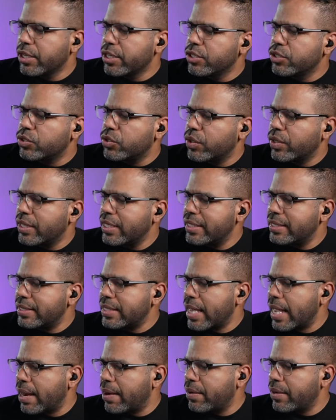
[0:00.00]
So this
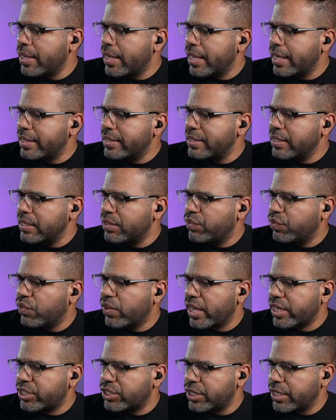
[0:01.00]
area is the
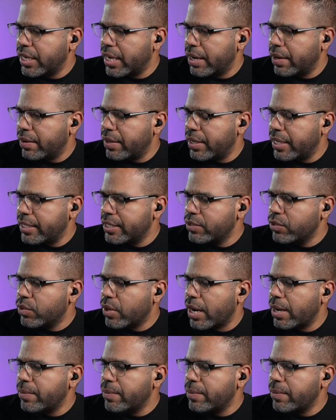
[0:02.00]
inflection area, right?